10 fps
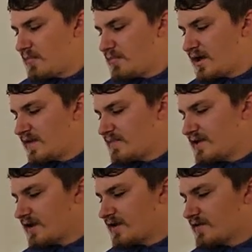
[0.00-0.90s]
mainly
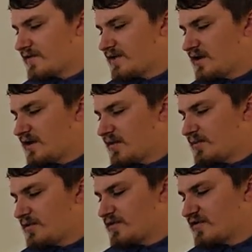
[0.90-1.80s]
because of the
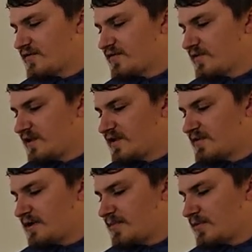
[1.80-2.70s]
abuse of its
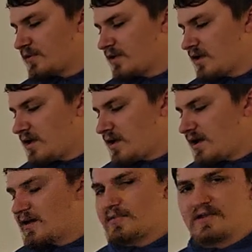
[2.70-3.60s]
people
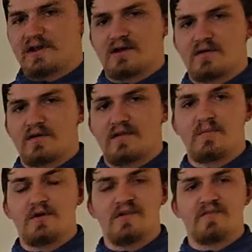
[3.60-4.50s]
and political uh, the
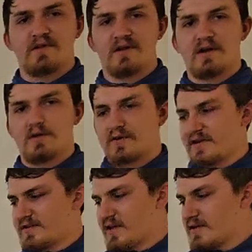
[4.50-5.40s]
abuse of political
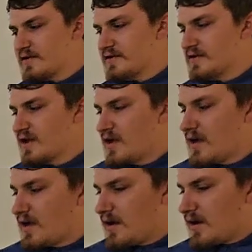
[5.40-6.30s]
dissenters.
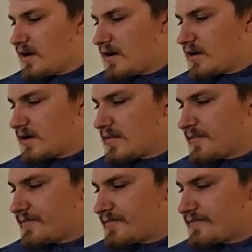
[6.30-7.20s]
Um,